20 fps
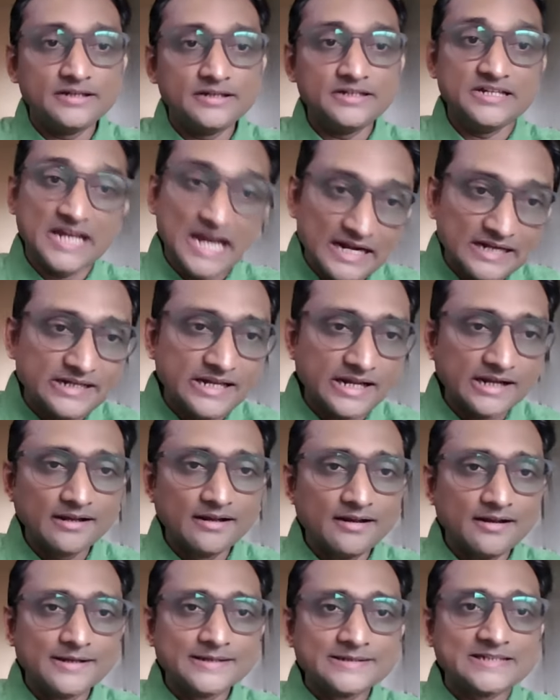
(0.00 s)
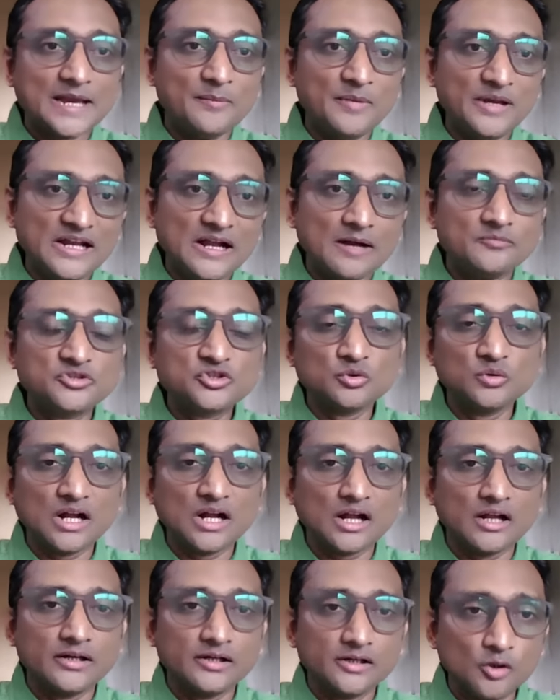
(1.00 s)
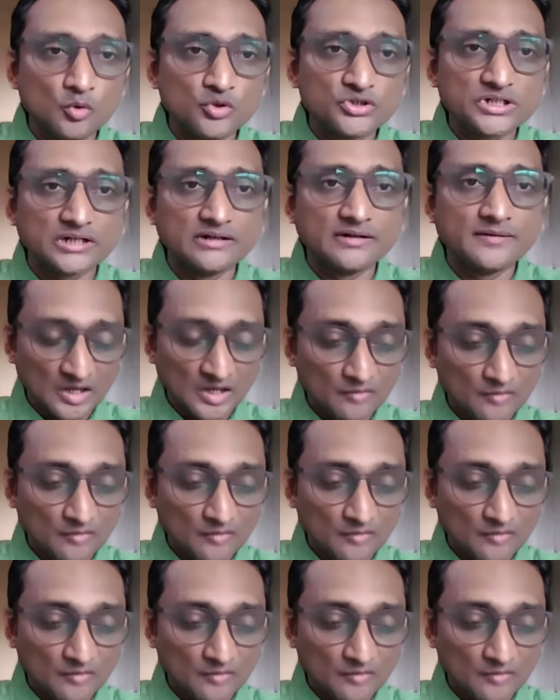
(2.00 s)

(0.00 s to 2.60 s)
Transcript: Yet SEBI comes to the conclusion